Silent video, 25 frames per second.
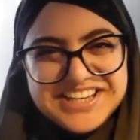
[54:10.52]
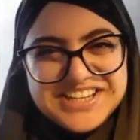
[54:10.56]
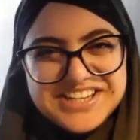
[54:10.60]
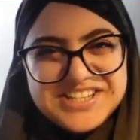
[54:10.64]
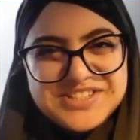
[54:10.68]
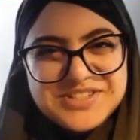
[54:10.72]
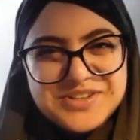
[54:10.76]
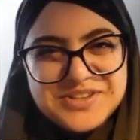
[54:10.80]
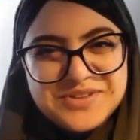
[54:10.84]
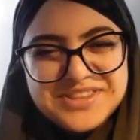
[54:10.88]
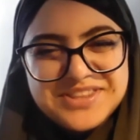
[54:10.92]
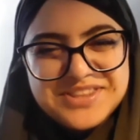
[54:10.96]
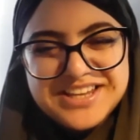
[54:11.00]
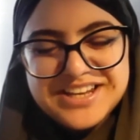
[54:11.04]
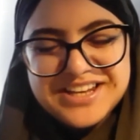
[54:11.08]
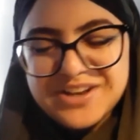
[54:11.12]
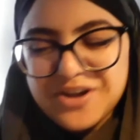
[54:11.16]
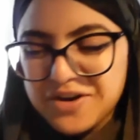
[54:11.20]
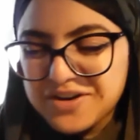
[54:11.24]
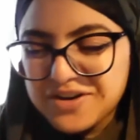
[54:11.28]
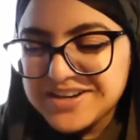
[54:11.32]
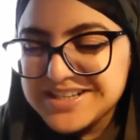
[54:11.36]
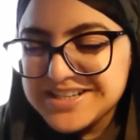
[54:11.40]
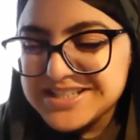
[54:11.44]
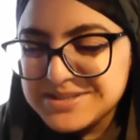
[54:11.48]
So the
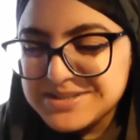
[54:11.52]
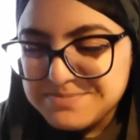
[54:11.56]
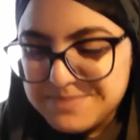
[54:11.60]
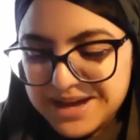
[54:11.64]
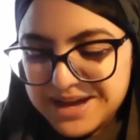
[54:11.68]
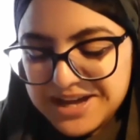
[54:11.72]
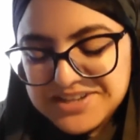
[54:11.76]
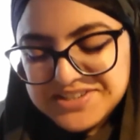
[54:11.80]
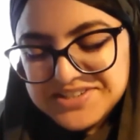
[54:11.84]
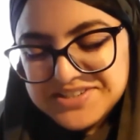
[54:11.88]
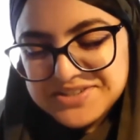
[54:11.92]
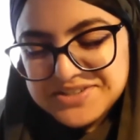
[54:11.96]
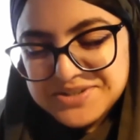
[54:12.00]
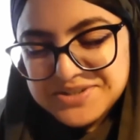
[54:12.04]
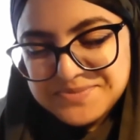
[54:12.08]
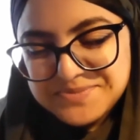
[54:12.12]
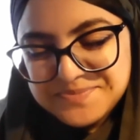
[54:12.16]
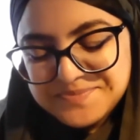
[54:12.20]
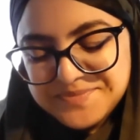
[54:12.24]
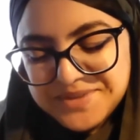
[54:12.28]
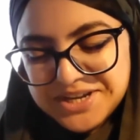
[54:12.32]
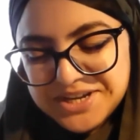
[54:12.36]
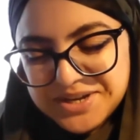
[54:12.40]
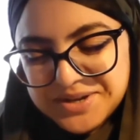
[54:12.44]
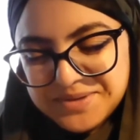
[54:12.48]
longest battle
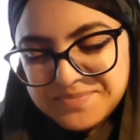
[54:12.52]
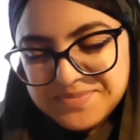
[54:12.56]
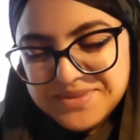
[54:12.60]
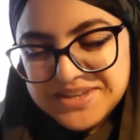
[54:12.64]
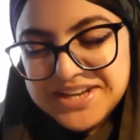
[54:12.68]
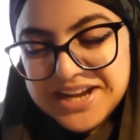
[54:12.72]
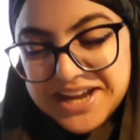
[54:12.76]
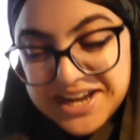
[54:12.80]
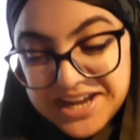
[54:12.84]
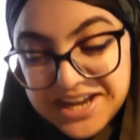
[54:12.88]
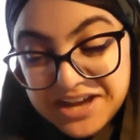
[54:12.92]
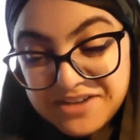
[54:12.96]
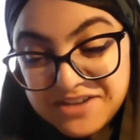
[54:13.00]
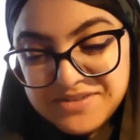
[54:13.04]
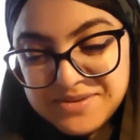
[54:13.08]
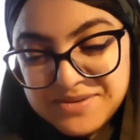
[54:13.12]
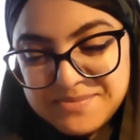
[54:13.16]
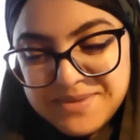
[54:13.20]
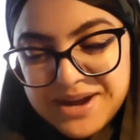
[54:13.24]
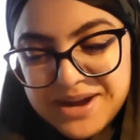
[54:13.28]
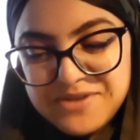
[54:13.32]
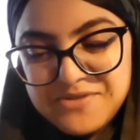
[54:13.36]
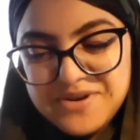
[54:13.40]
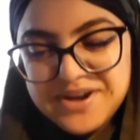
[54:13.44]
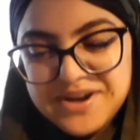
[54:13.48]
that I have in
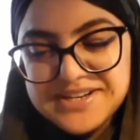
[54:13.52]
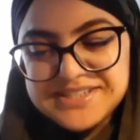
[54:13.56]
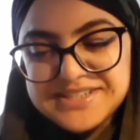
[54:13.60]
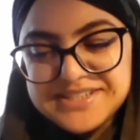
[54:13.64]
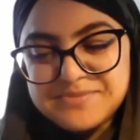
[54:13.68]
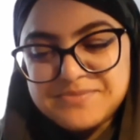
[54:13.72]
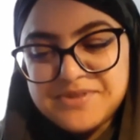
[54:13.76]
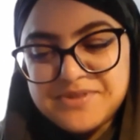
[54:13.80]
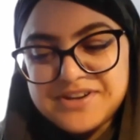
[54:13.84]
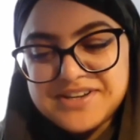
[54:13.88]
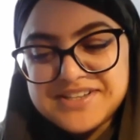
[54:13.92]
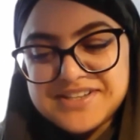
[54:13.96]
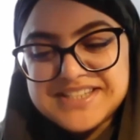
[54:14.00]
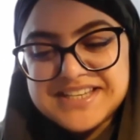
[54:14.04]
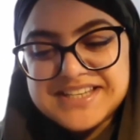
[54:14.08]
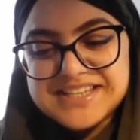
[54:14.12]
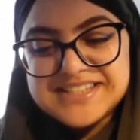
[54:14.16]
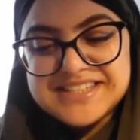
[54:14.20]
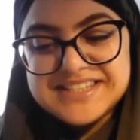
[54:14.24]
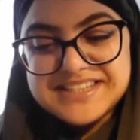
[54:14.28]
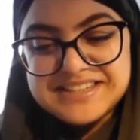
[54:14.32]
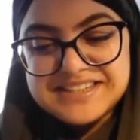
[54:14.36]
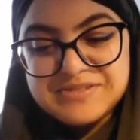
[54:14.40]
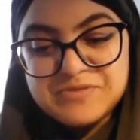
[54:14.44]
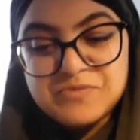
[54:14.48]
my writing
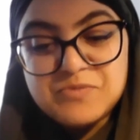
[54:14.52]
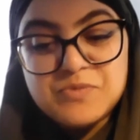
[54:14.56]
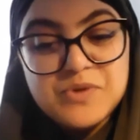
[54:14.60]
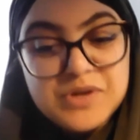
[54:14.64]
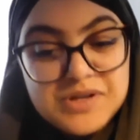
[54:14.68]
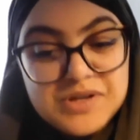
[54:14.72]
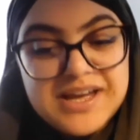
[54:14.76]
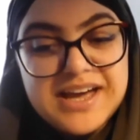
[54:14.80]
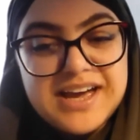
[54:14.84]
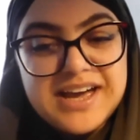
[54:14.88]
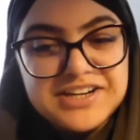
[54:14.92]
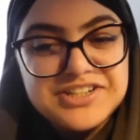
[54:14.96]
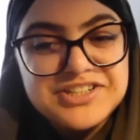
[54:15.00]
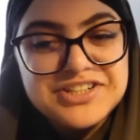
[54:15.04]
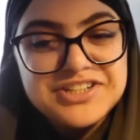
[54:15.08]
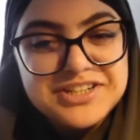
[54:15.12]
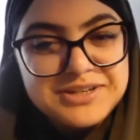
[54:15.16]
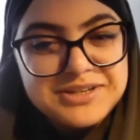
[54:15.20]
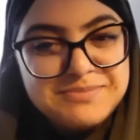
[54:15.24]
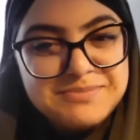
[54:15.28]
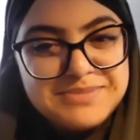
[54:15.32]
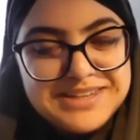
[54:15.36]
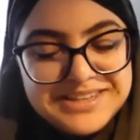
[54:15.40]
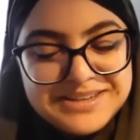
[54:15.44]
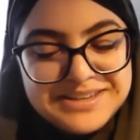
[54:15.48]
process will
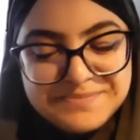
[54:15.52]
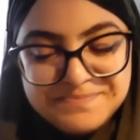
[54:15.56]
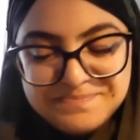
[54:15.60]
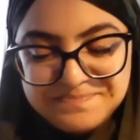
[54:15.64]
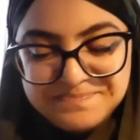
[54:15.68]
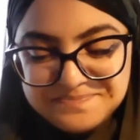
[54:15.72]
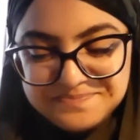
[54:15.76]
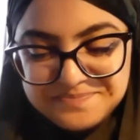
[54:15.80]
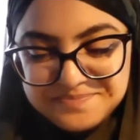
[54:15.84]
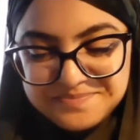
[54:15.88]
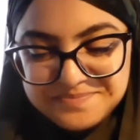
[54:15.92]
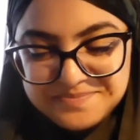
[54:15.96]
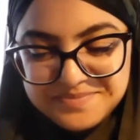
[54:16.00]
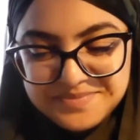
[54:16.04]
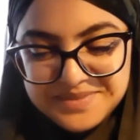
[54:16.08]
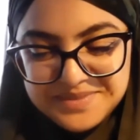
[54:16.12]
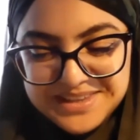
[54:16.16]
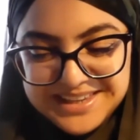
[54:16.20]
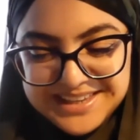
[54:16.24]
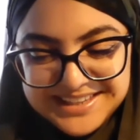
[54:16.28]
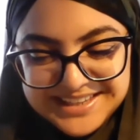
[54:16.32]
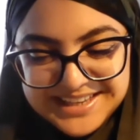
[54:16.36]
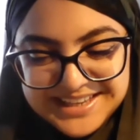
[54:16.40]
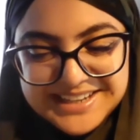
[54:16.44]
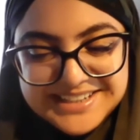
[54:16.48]
actually be
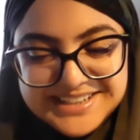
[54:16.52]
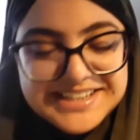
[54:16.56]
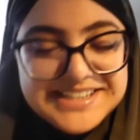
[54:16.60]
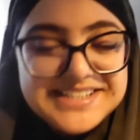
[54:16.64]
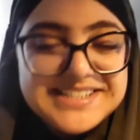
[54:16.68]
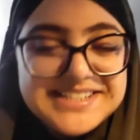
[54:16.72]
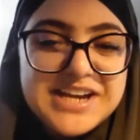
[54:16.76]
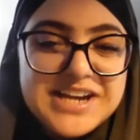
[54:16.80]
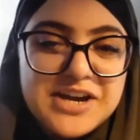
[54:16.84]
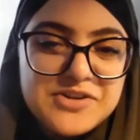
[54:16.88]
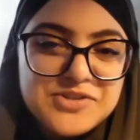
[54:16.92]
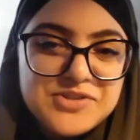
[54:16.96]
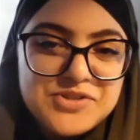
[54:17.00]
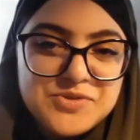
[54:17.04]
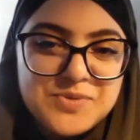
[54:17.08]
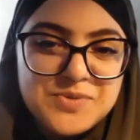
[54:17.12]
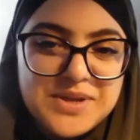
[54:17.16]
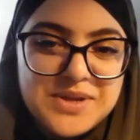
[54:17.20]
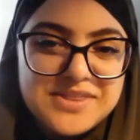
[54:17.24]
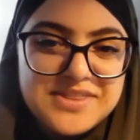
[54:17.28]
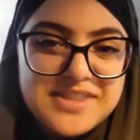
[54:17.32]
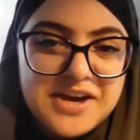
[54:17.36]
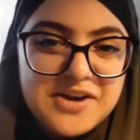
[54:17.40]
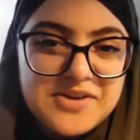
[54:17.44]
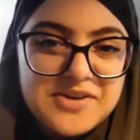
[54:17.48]
getting it down to
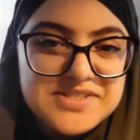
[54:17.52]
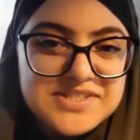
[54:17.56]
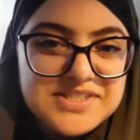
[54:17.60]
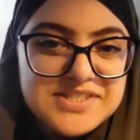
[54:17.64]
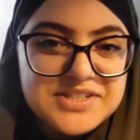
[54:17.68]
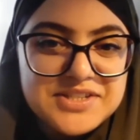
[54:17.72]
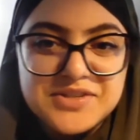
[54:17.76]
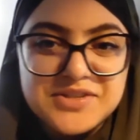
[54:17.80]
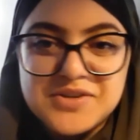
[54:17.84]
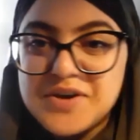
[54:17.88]
1,000.